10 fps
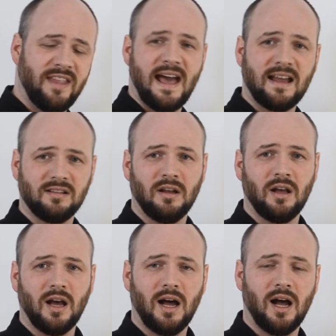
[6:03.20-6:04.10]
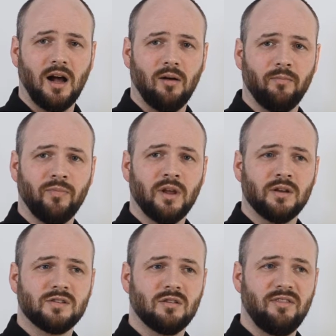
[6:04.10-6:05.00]
that,
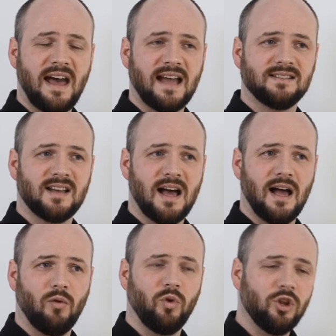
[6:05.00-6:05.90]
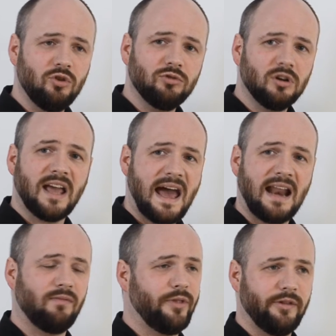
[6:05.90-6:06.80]
so that when you look
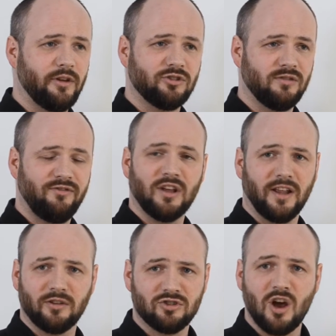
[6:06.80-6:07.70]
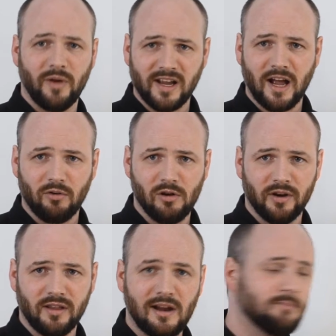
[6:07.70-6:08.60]
at it, there should feel like there's no
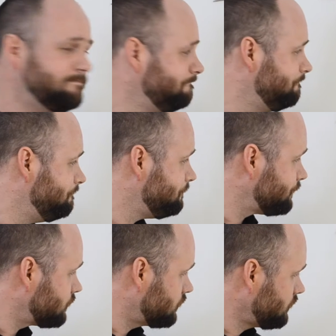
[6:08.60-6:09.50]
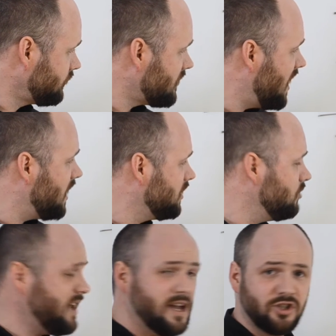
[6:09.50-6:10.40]
incongruity there.
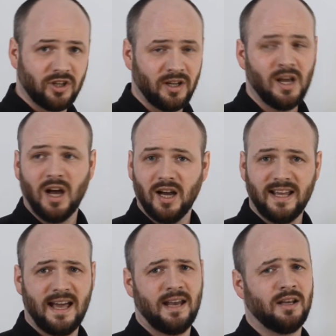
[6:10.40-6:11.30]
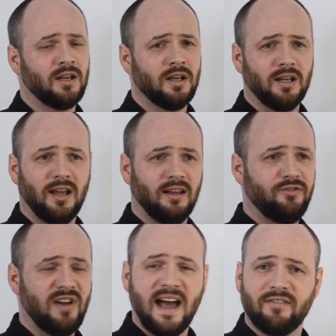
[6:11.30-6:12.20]
Location, again,
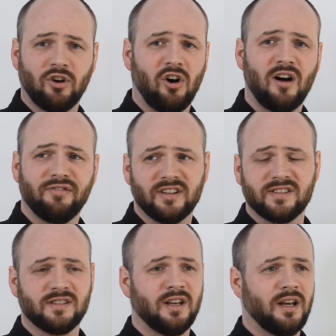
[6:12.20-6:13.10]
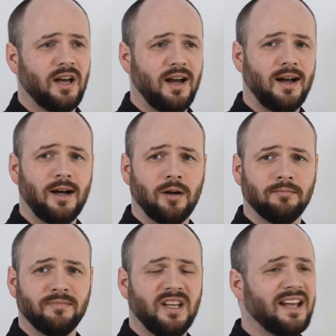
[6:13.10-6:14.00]
if you have an office,
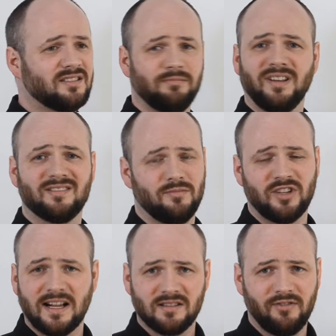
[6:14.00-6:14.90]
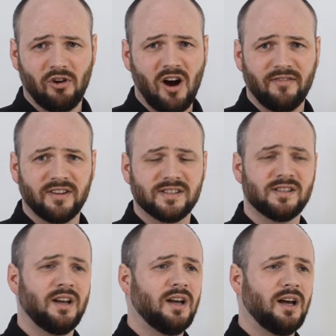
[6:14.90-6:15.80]
get some shots of your office.